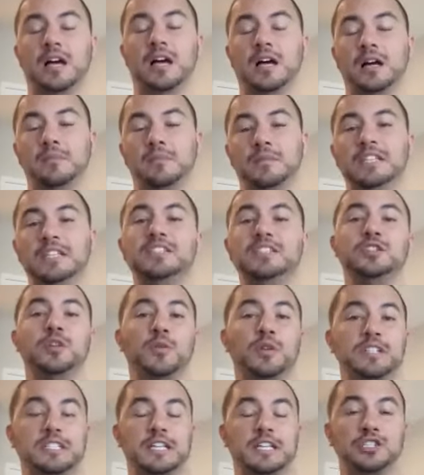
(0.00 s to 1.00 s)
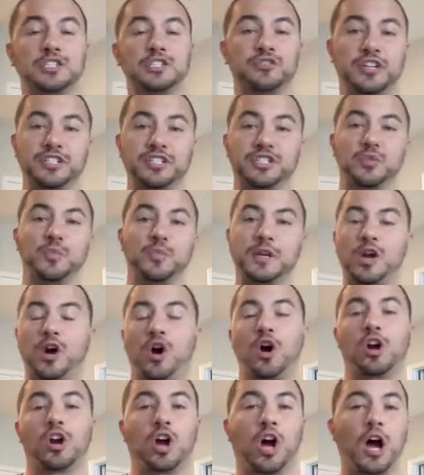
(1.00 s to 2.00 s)
It is no exaggeration. We
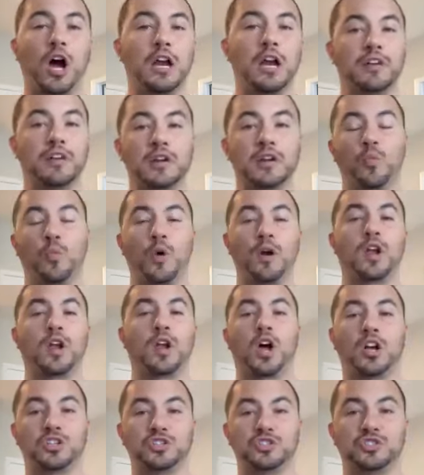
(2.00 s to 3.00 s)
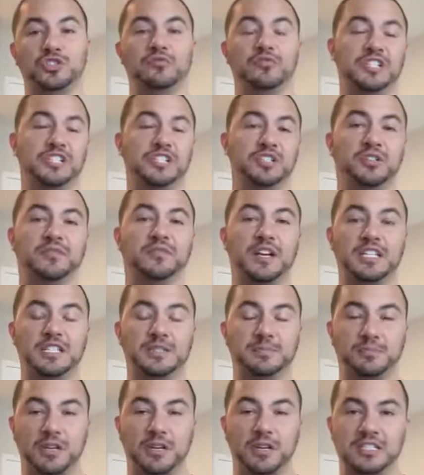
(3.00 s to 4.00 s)
are hiring 100 regional
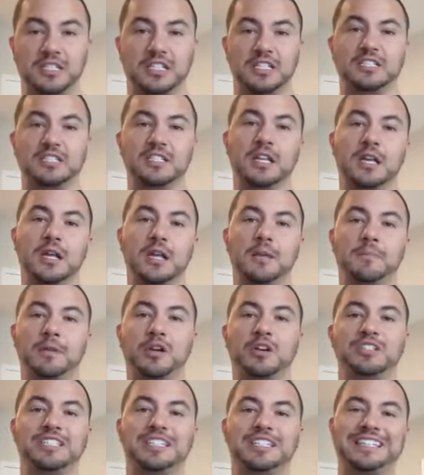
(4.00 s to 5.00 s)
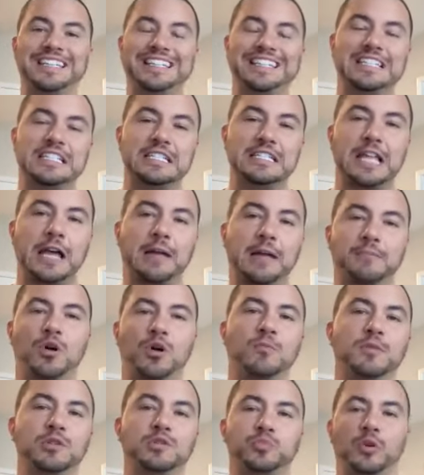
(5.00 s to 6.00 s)
vice presidents because it is that
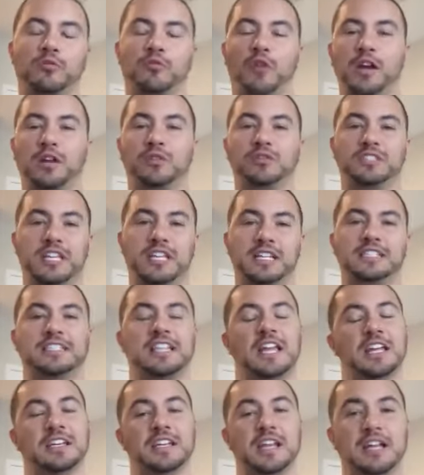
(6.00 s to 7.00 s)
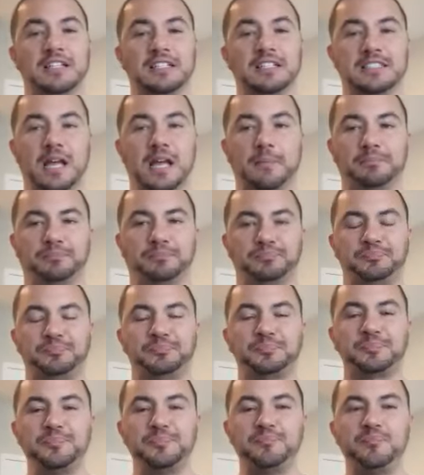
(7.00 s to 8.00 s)
moment where RHINO takes that next step.
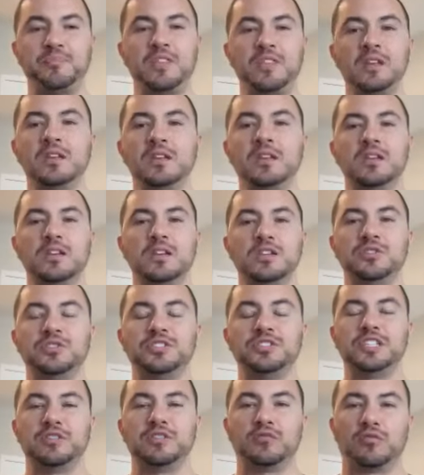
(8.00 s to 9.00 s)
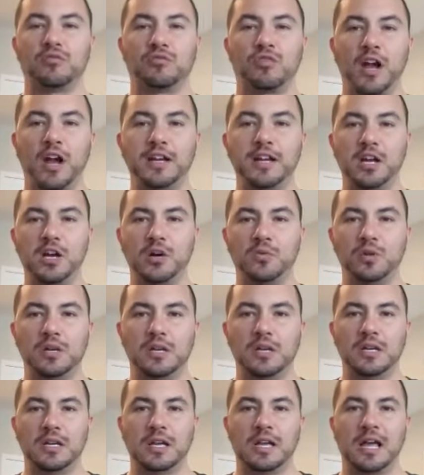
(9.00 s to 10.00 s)
You see, RHINO
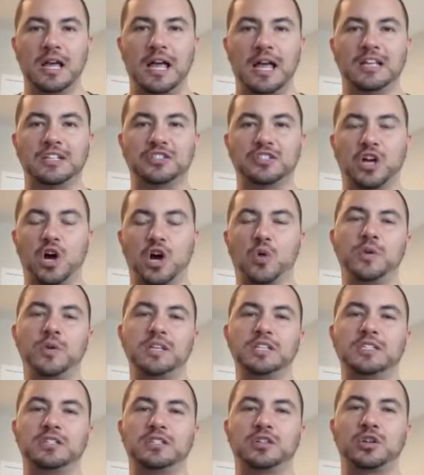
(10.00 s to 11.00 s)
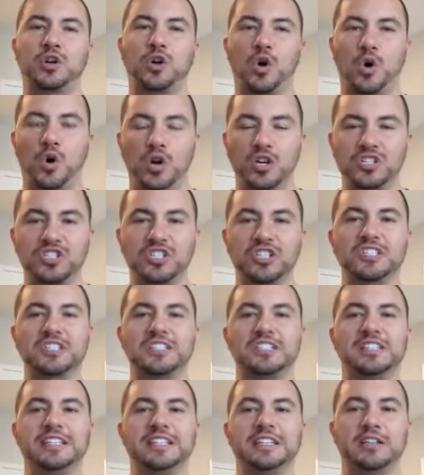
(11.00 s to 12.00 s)
has always
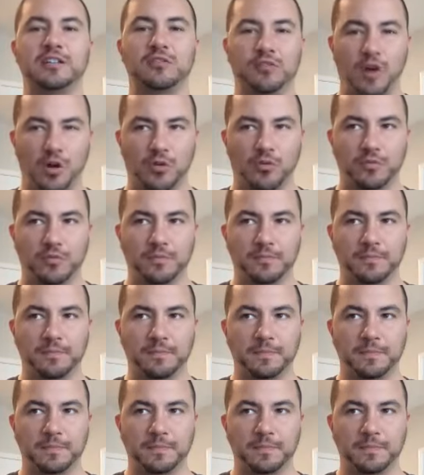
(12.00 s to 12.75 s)
cautiously grown.